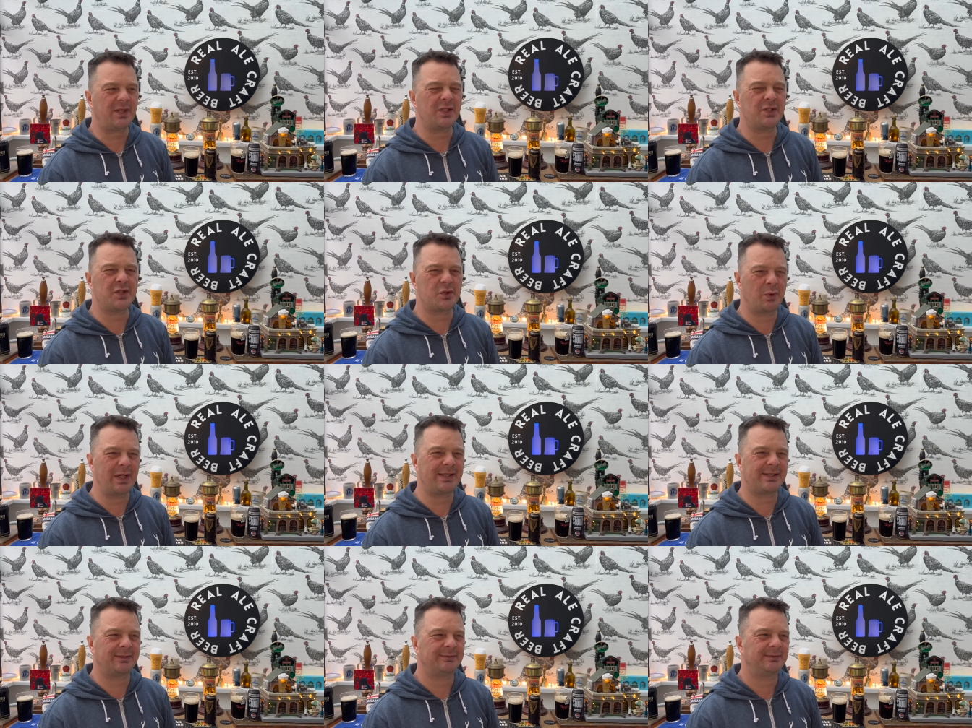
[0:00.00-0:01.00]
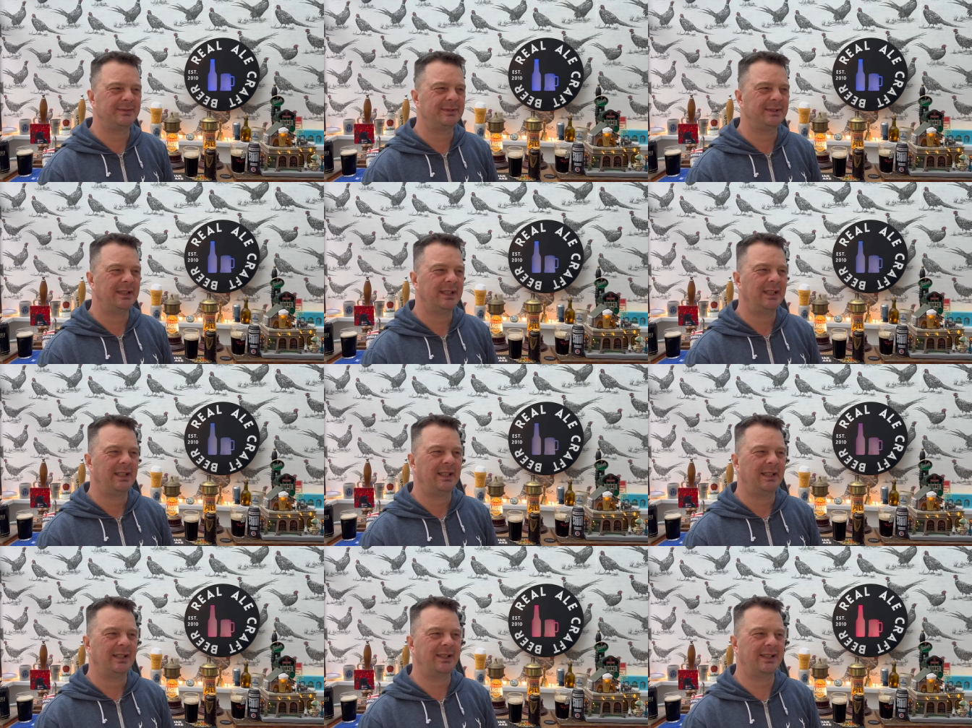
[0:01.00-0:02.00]
sweet
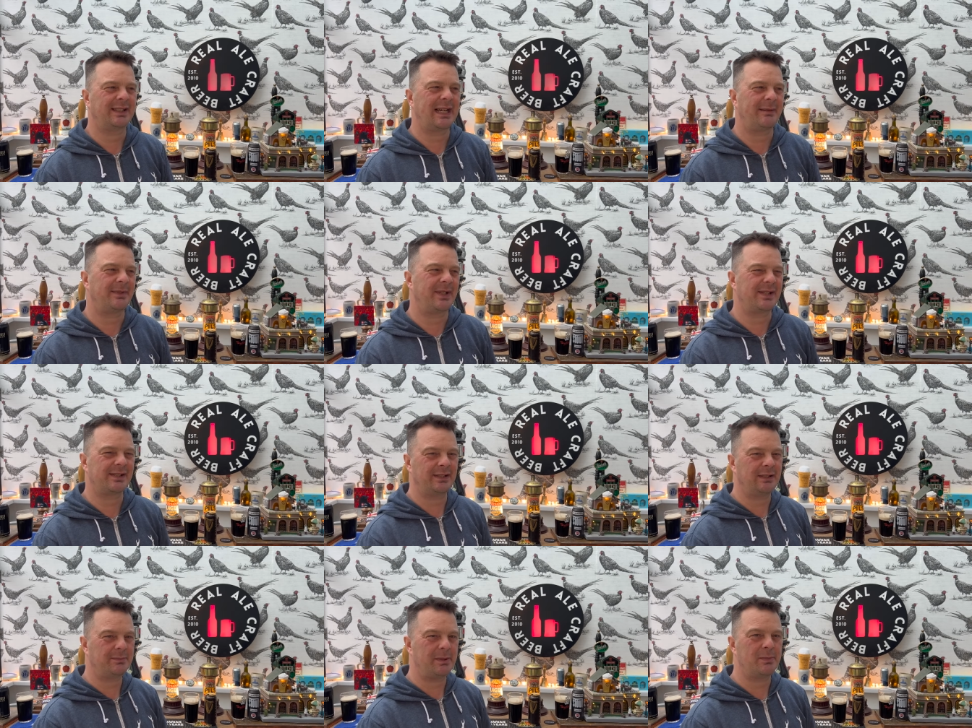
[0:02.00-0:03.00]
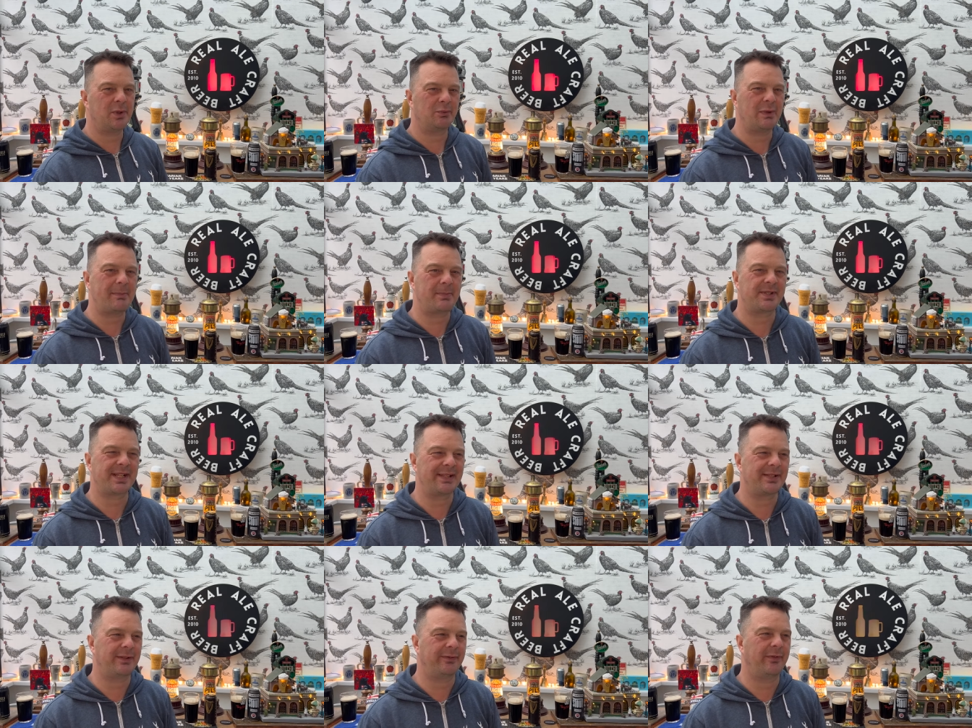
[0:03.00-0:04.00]
the Camden is a little bit more
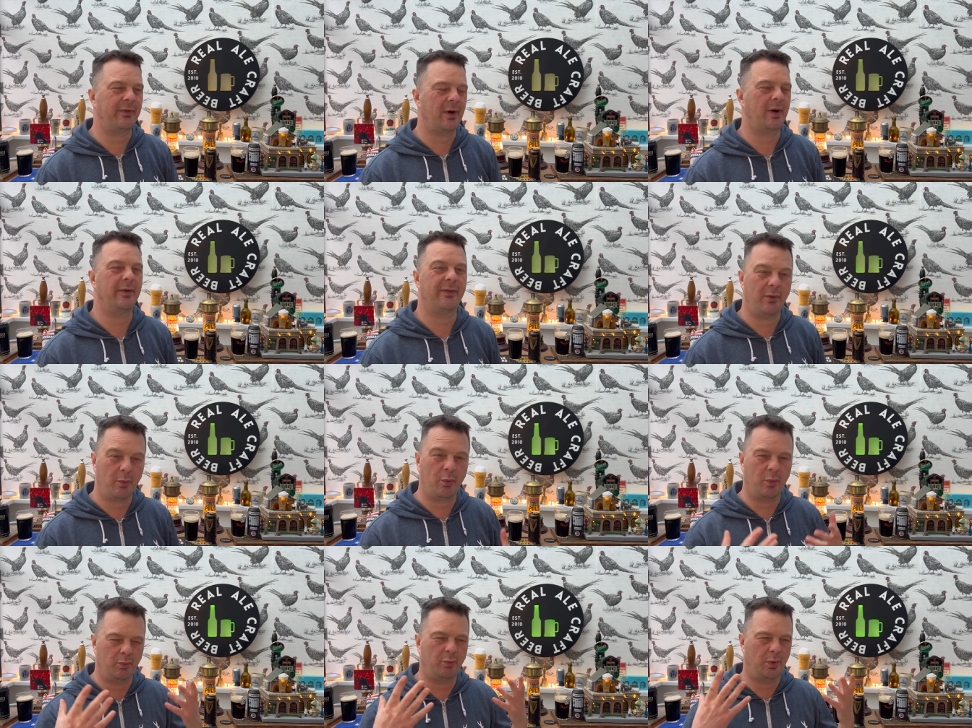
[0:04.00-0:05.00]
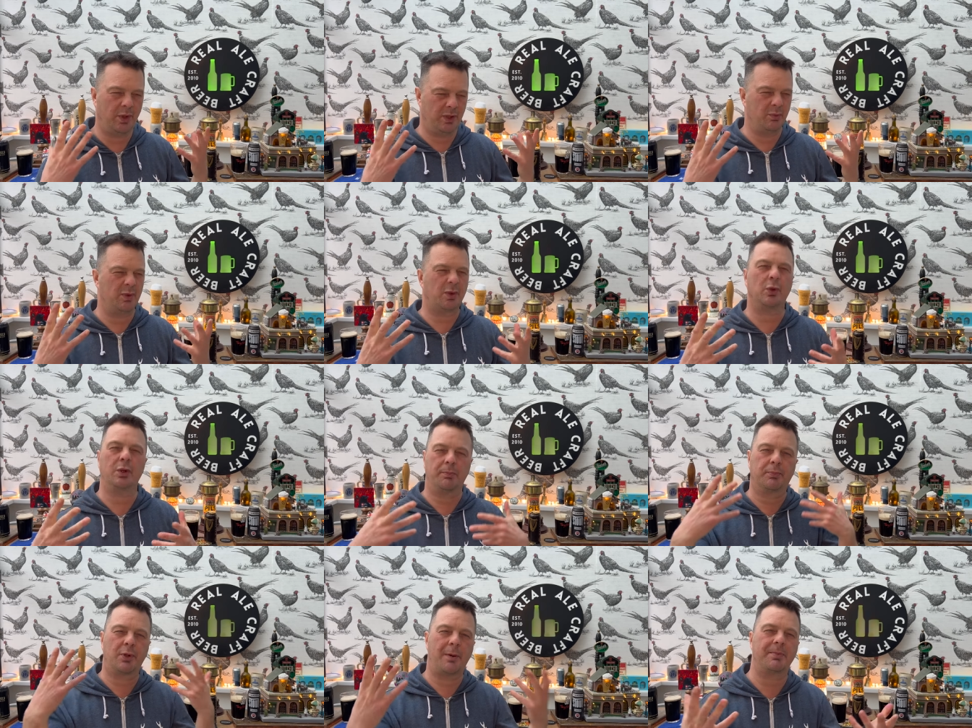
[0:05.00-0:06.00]
representative of, a, of a, what you would call a
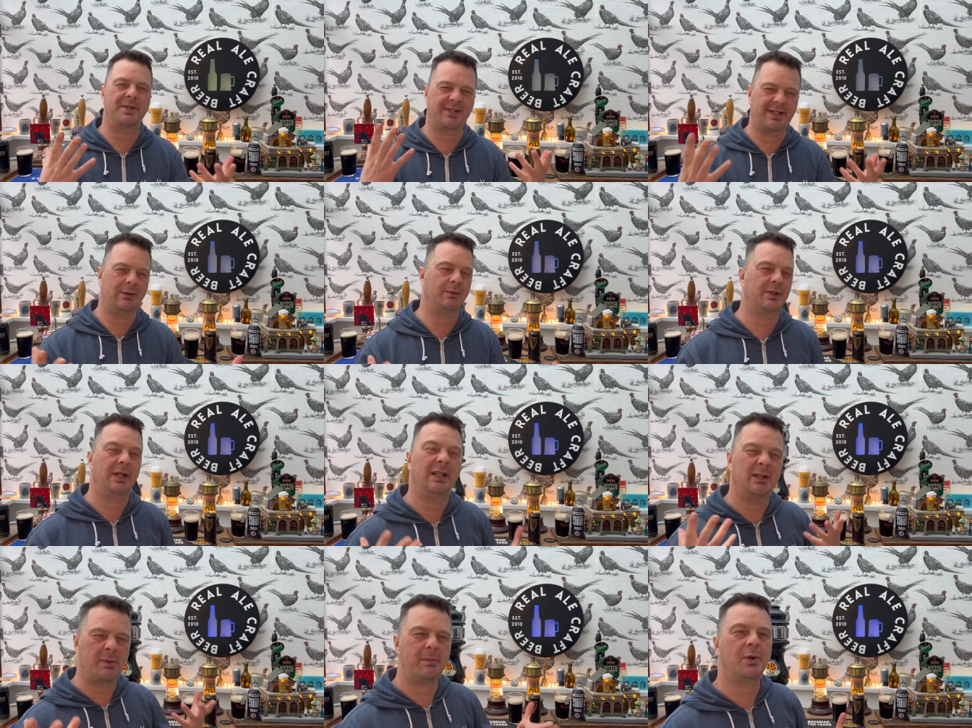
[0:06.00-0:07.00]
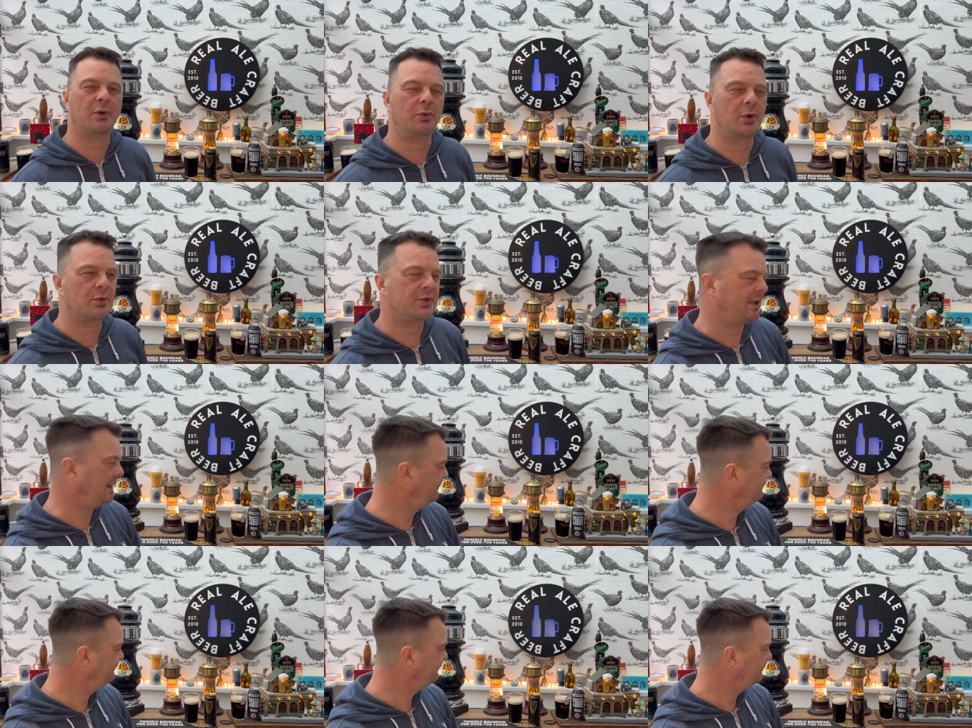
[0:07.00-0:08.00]
proper stout, a little bit more roasty.
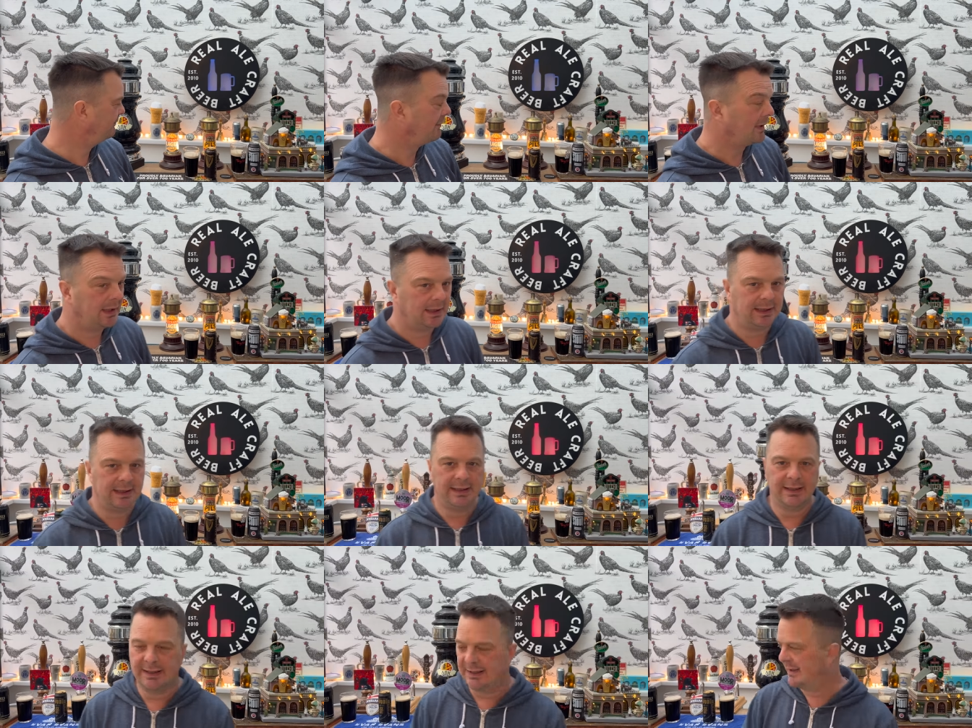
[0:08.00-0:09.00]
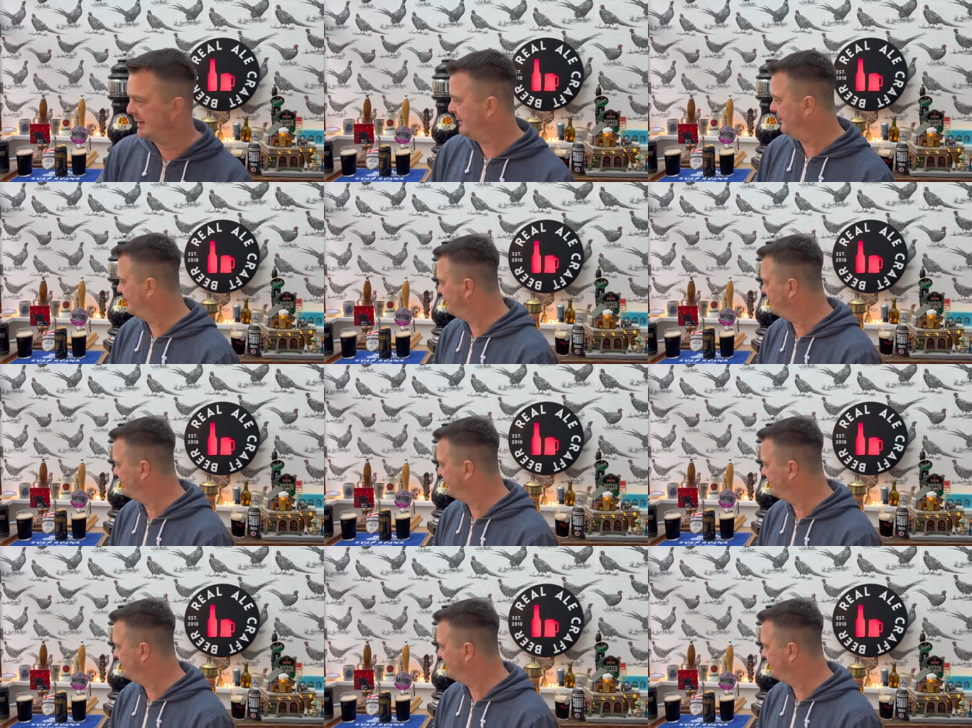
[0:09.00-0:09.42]
Now,